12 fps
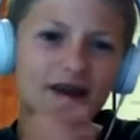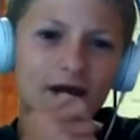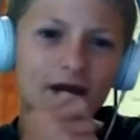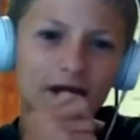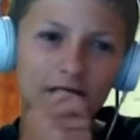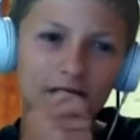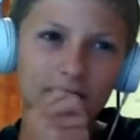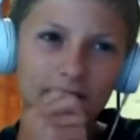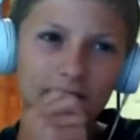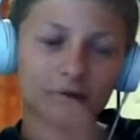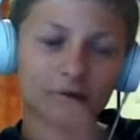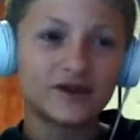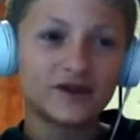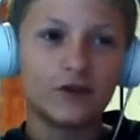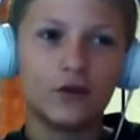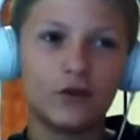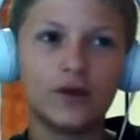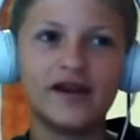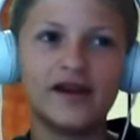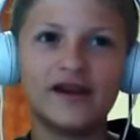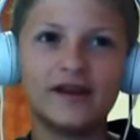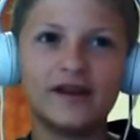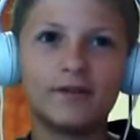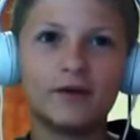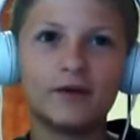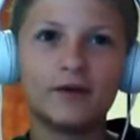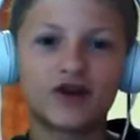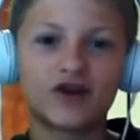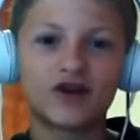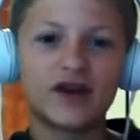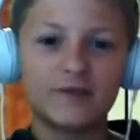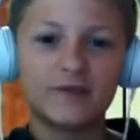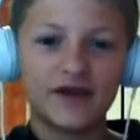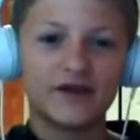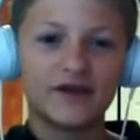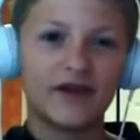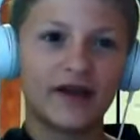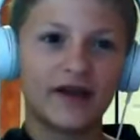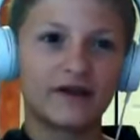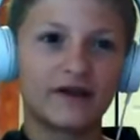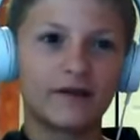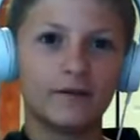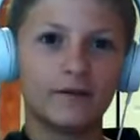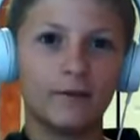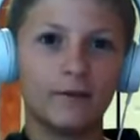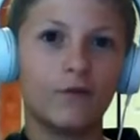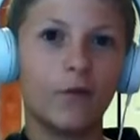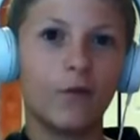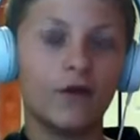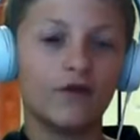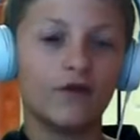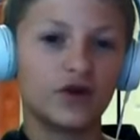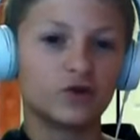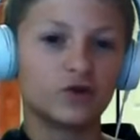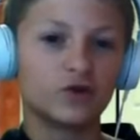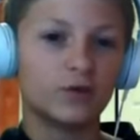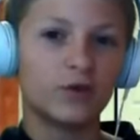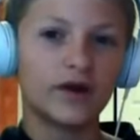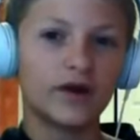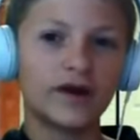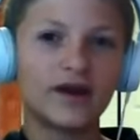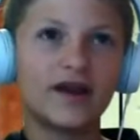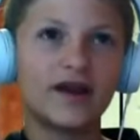It wasn't 3D, but it was trying to be like before the Virtual Boy,